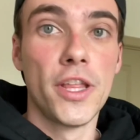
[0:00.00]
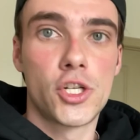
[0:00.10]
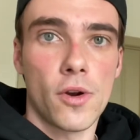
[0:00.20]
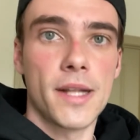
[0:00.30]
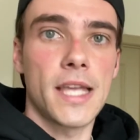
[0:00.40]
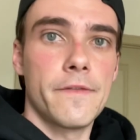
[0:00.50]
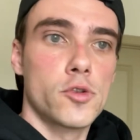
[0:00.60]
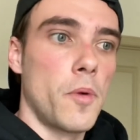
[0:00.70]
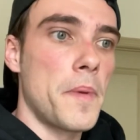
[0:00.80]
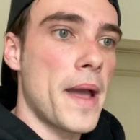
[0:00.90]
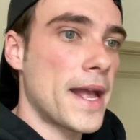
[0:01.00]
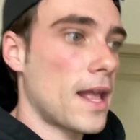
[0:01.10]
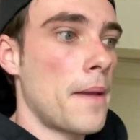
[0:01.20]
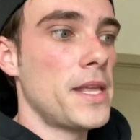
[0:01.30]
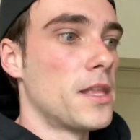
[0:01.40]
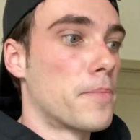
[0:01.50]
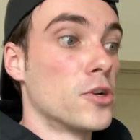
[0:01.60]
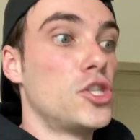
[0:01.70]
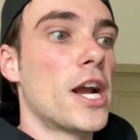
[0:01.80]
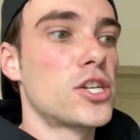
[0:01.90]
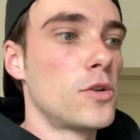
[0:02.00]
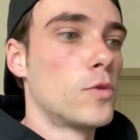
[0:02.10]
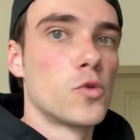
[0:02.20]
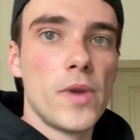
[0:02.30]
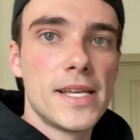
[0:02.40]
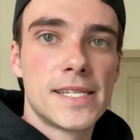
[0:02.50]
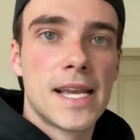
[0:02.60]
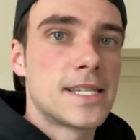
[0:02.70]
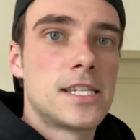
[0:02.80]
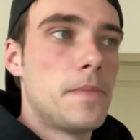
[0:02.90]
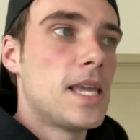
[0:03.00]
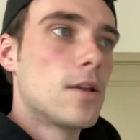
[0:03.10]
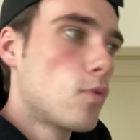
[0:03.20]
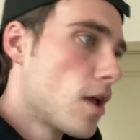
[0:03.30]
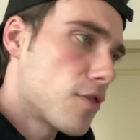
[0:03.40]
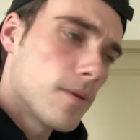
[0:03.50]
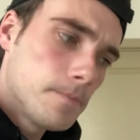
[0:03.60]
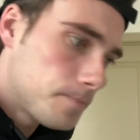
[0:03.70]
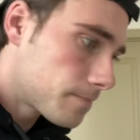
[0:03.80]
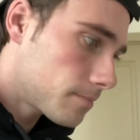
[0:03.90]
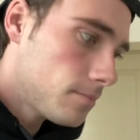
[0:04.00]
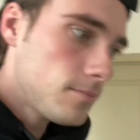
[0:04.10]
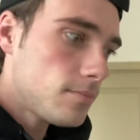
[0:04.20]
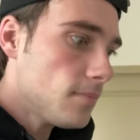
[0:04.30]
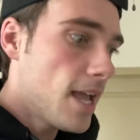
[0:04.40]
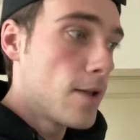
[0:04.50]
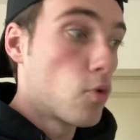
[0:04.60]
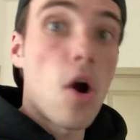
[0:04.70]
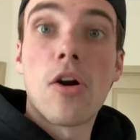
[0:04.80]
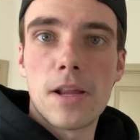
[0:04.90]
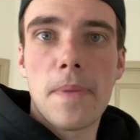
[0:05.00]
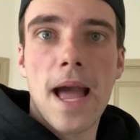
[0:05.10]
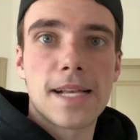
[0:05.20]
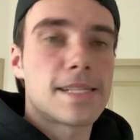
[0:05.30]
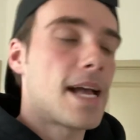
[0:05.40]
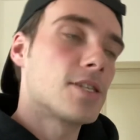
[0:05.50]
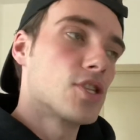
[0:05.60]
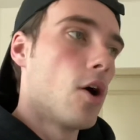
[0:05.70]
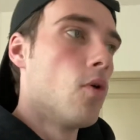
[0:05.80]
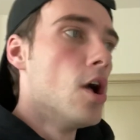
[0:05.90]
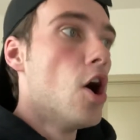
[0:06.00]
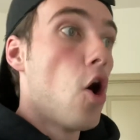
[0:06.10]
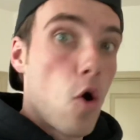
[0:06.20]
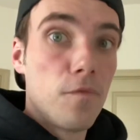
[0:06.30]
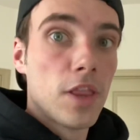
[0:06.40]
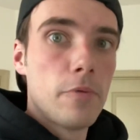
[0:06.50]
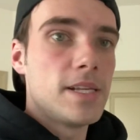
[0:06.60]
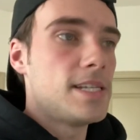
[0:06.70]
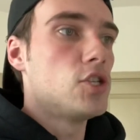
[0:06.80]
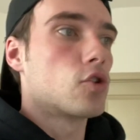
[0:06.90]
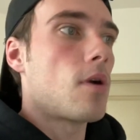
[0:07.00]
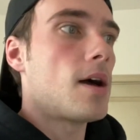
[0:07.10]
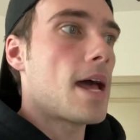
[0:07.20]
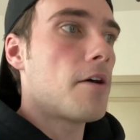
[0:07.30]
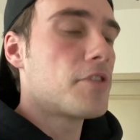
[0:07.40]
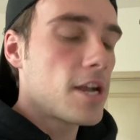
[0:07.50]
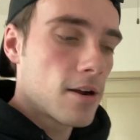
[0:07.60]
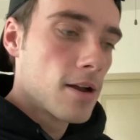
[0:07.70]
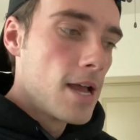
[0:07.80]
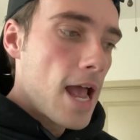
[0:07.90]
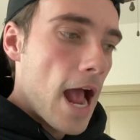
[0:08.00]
Jerrod Davis will be back. I mean, the projection was week 6 to begin with, and we're already past that. So hopefully we see Jerrod out there.